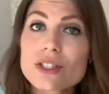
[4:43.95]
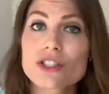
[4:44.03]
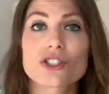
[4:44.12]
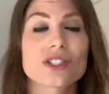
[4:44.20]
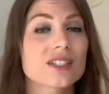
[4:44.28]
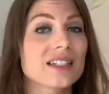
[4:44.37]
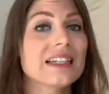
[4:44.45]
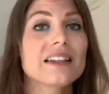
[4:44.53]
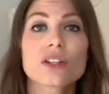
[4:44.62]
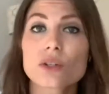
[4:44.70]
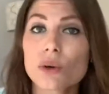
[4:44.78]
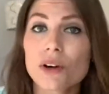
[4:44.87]
it's just
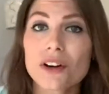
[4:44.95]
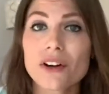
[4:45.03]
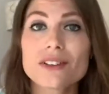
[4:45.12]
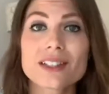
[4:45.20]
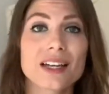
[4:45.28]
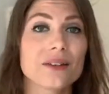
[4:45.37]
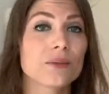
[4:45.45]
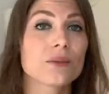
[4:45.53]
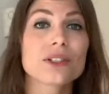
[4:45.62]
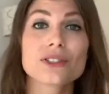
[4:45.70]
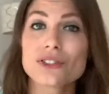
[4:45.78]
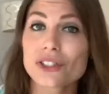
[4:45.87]
in the corner, it's getting
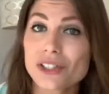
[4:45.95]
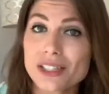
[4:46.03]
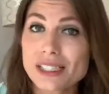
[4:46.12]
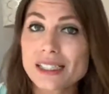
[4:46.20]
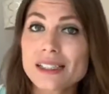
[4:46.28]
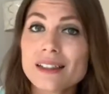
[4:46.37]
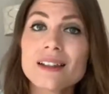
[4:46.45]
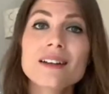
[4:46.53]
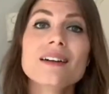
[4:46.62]
real dirty.